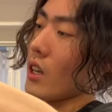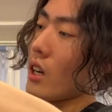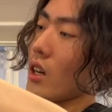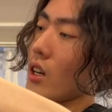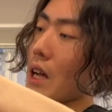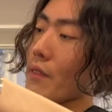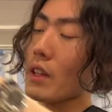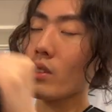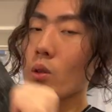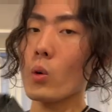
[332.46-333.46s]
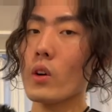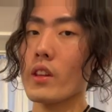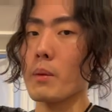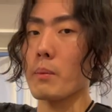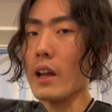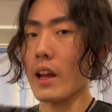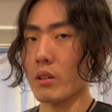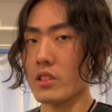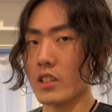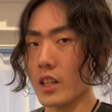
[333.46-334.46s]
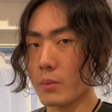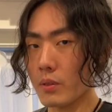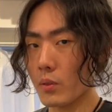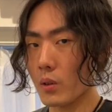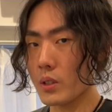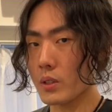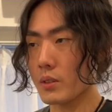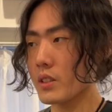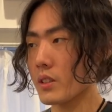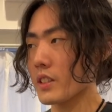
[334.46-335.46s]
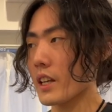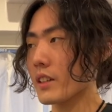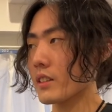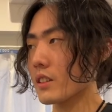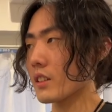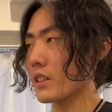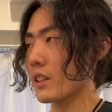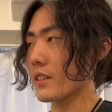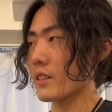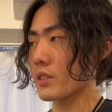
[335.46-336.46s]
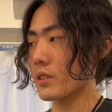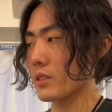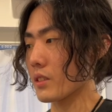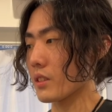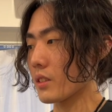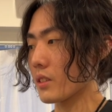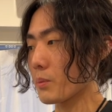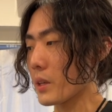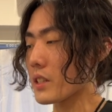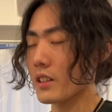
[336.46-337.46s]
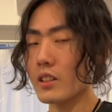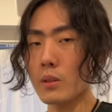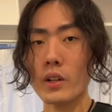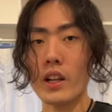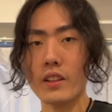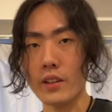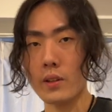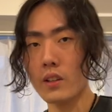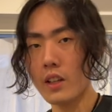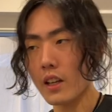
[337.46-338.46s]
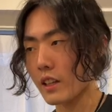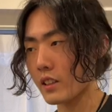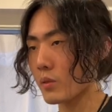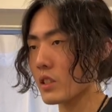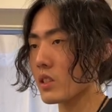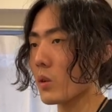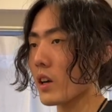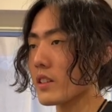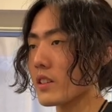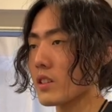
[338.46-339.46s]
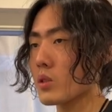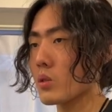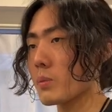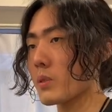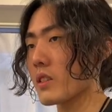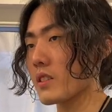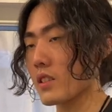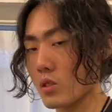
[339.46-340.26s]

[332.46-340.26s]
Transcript: I've never worn them outside before, so these are technically like they're just basically brand new. And like the reason why I didn't do it because it's